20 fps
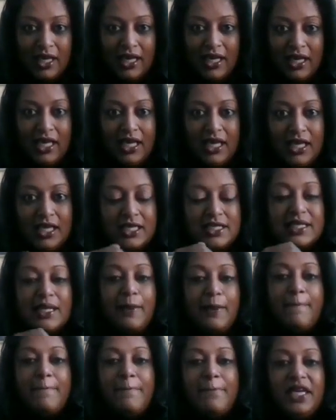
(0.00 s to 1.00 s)
is
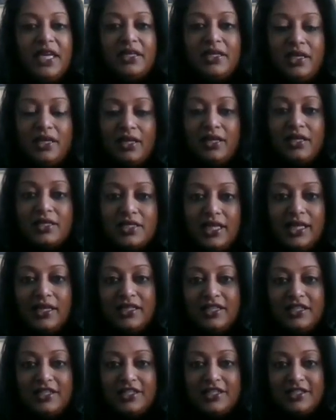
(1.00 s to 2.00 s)
immediate and it's
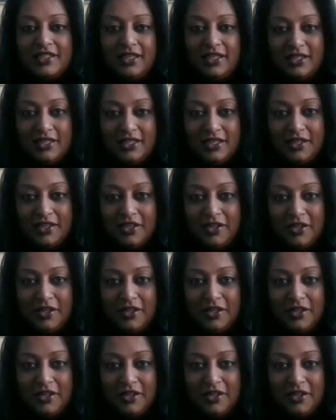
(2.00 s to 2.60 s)
instant